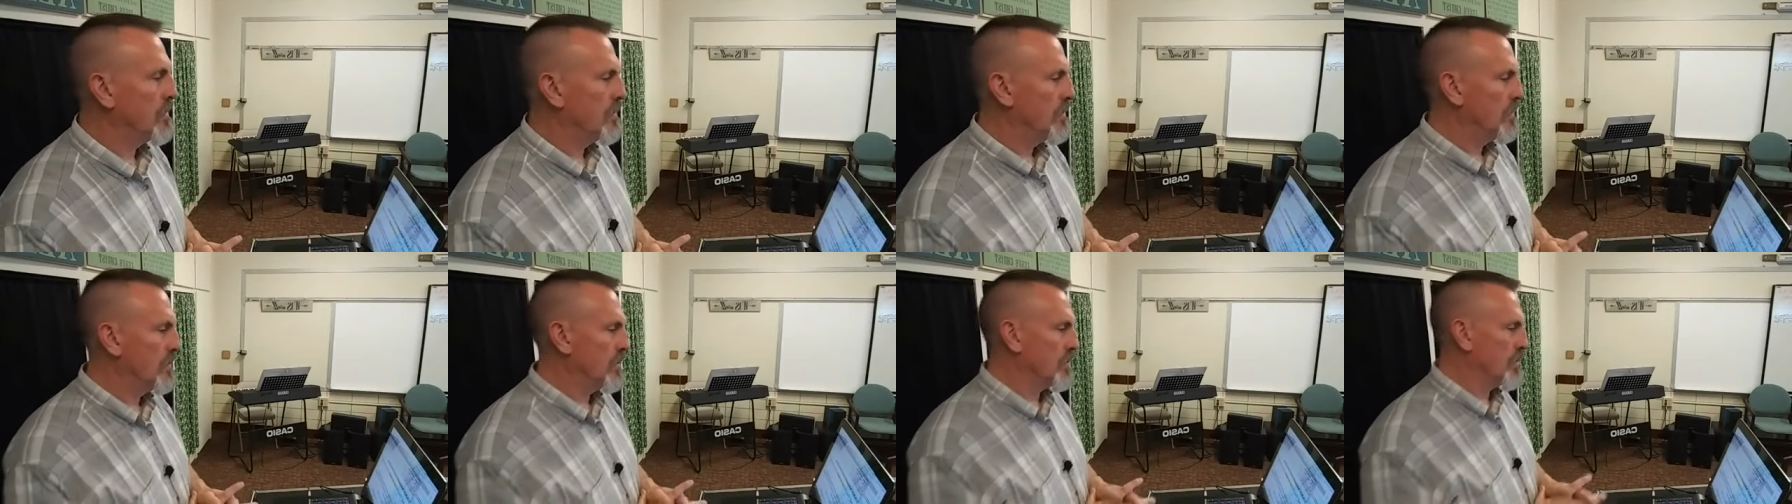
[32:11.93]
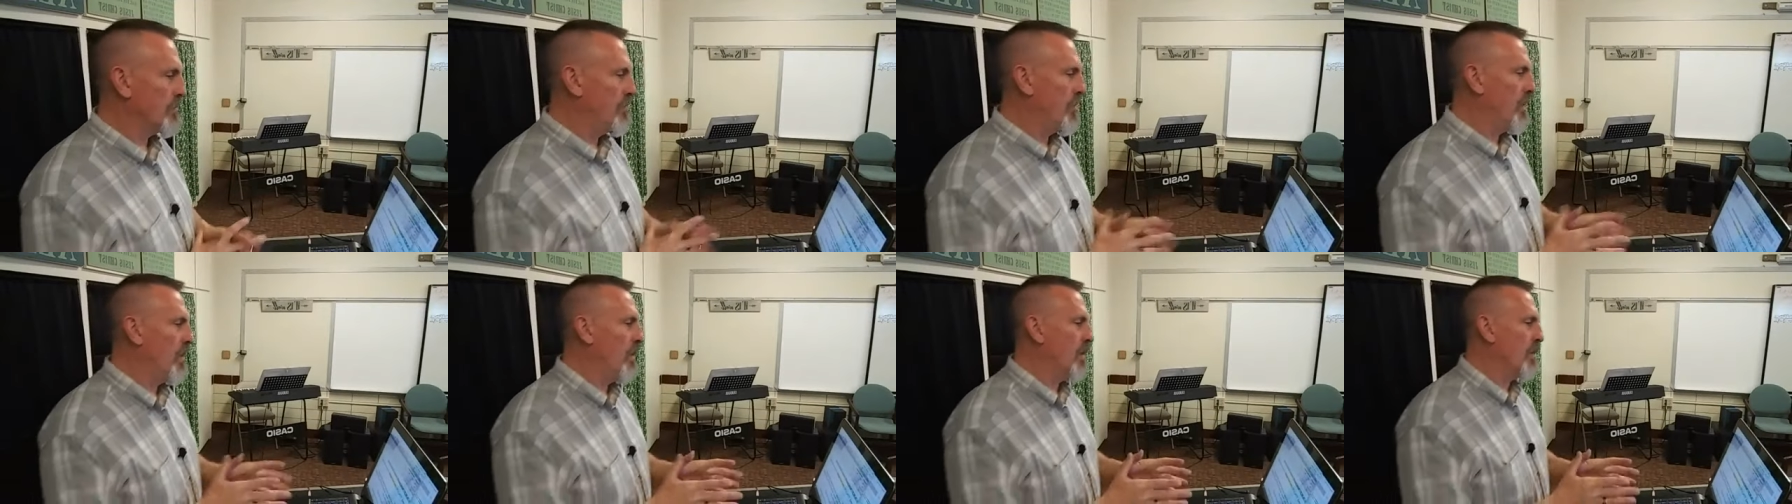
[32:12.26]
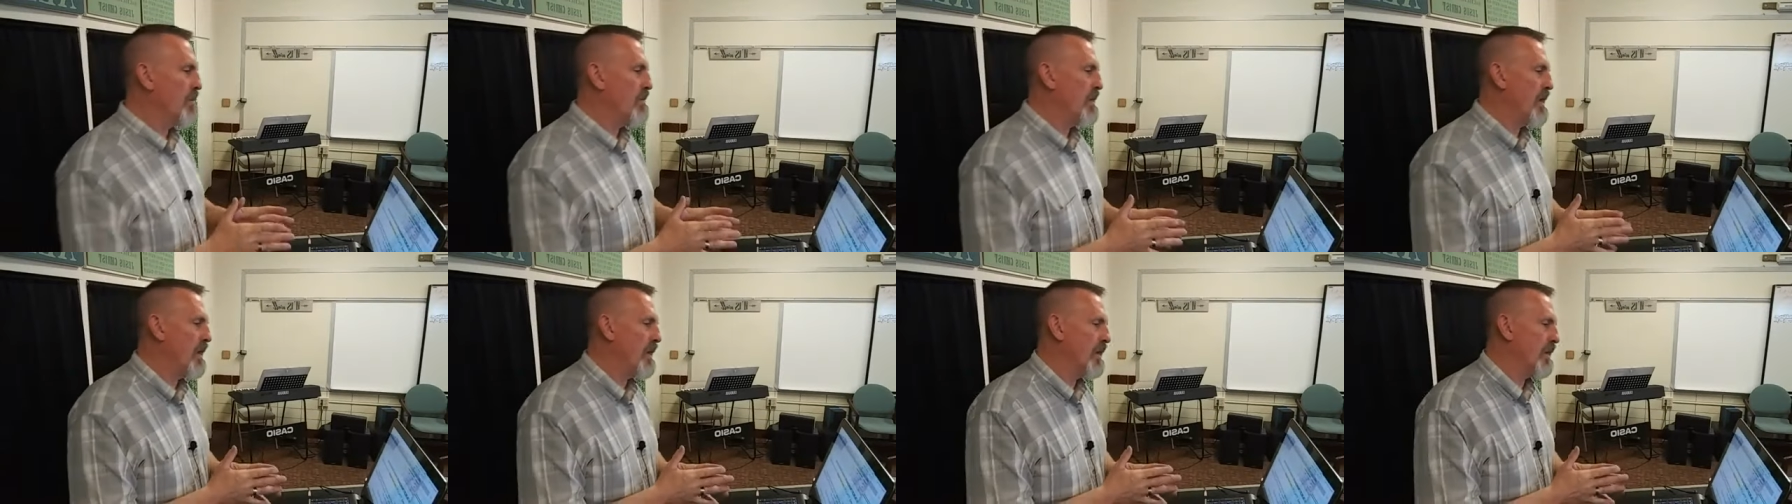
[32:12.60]
there's a part
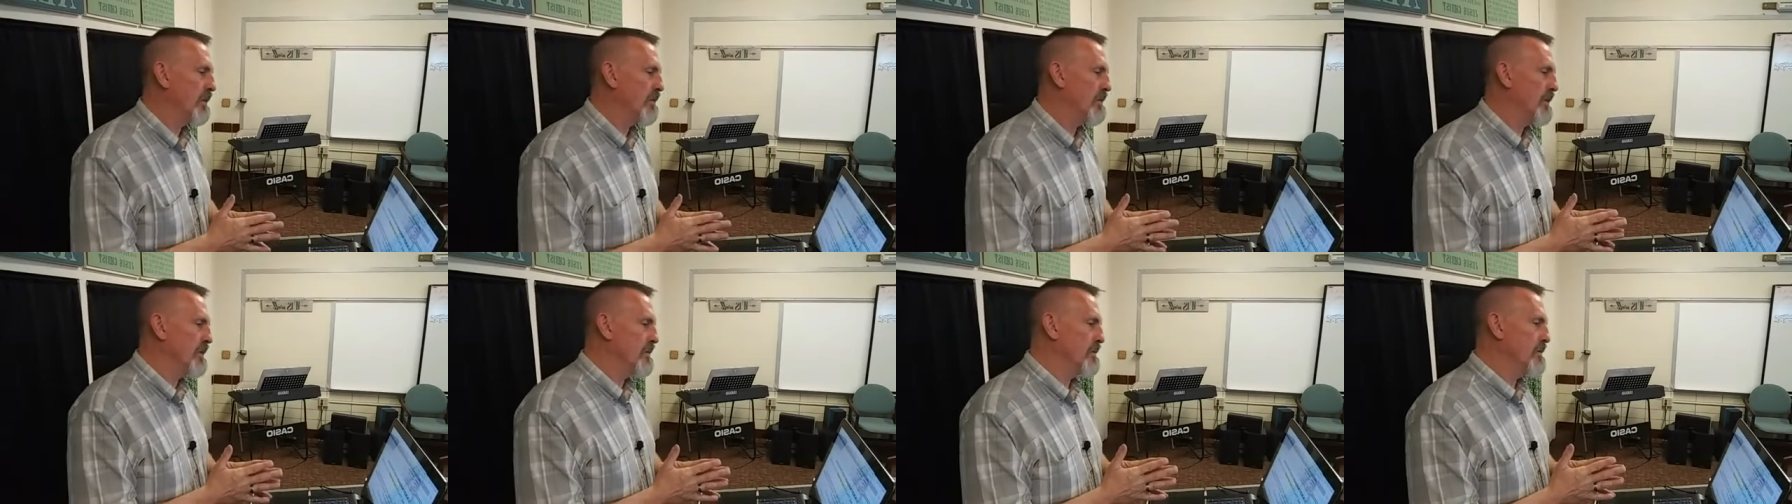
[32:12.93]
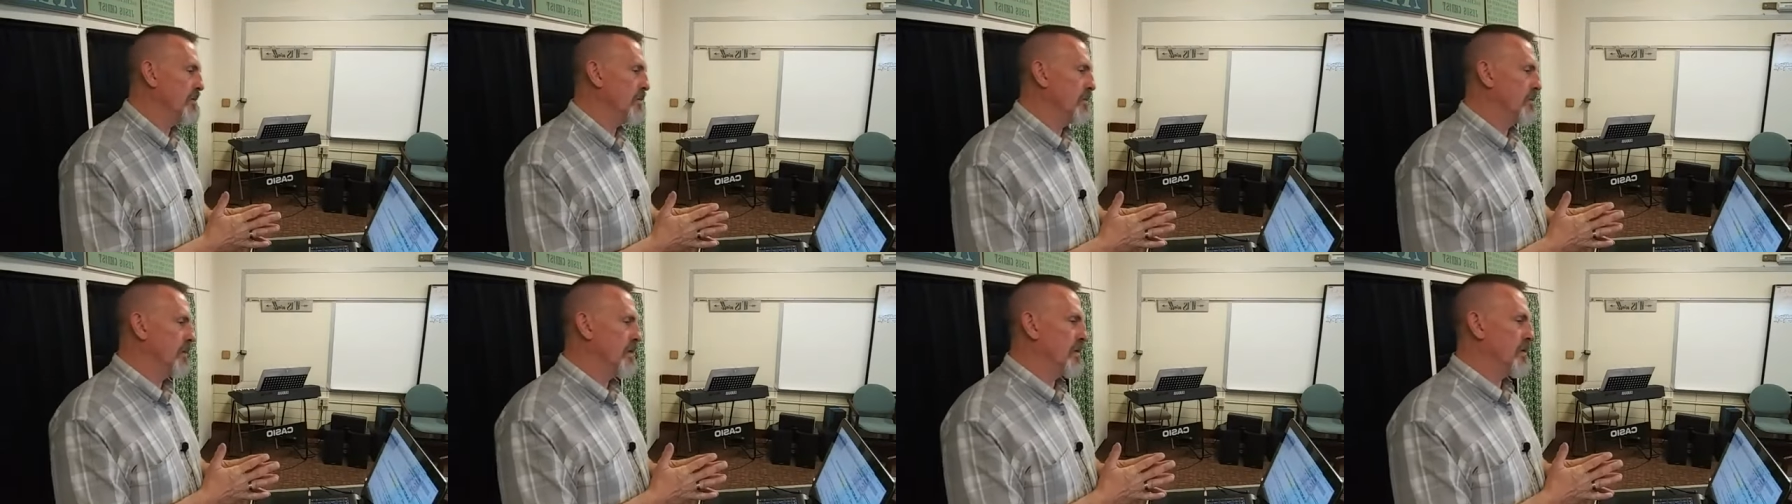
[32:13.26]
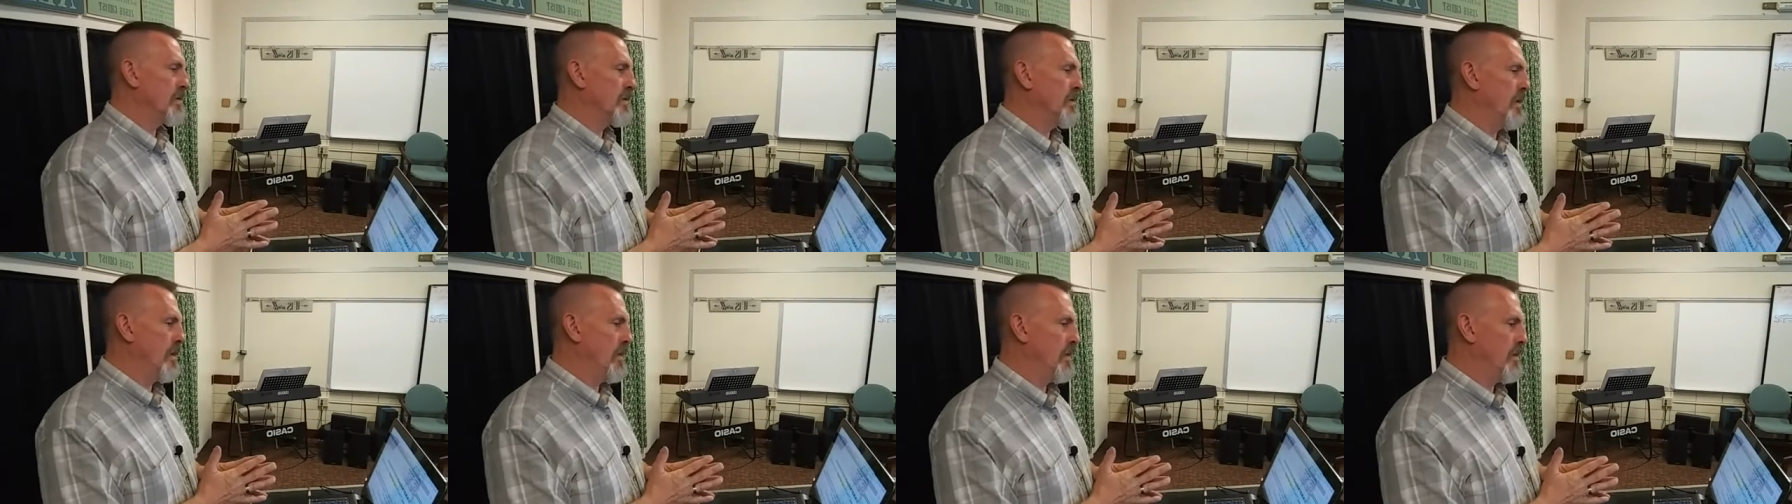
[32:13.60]
about it that
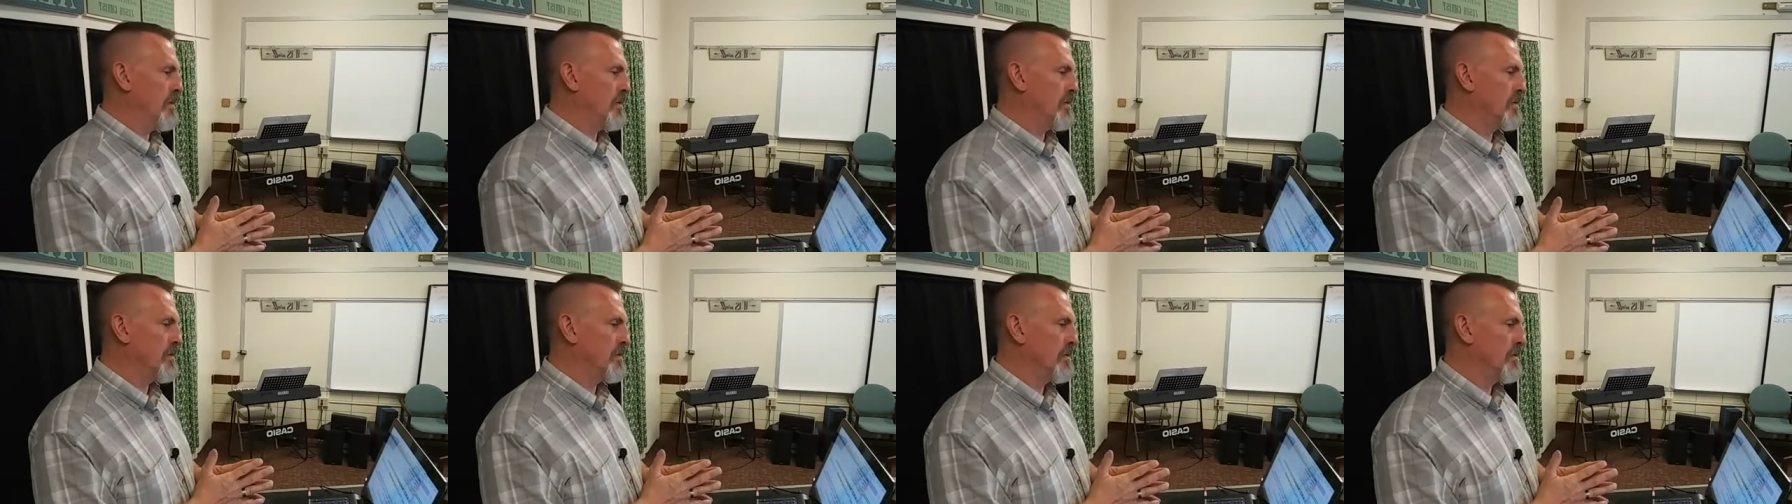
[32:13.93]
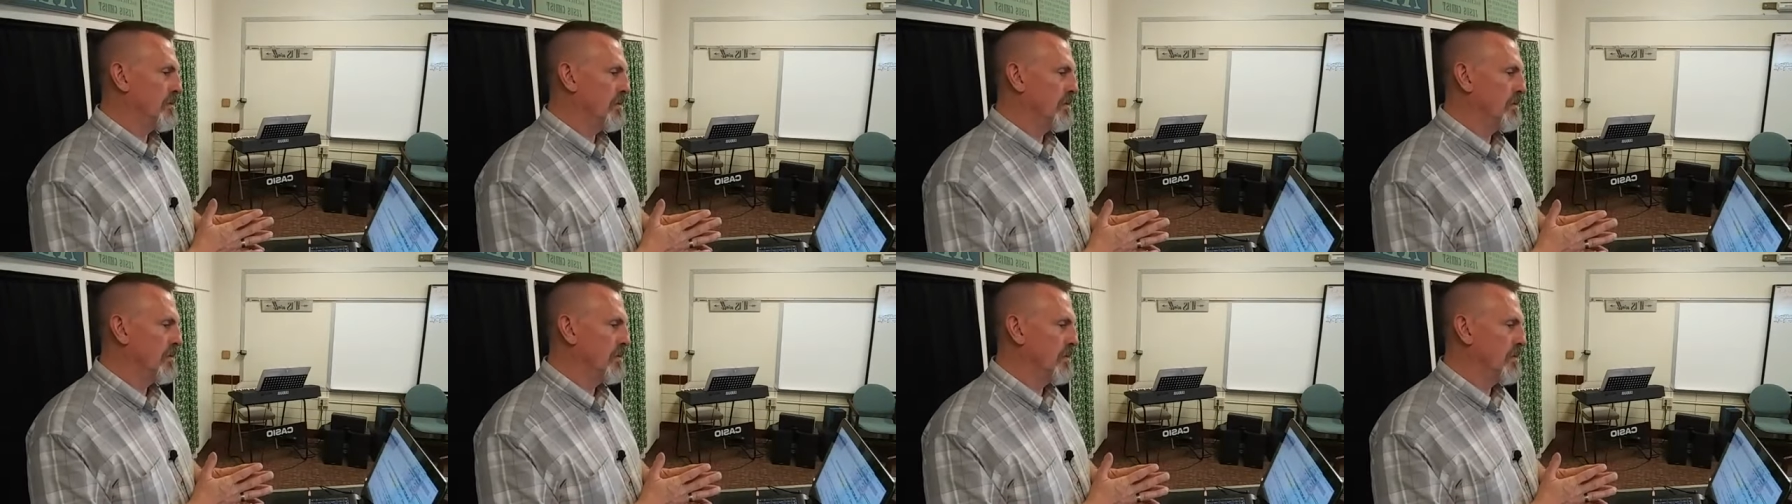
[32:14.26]
says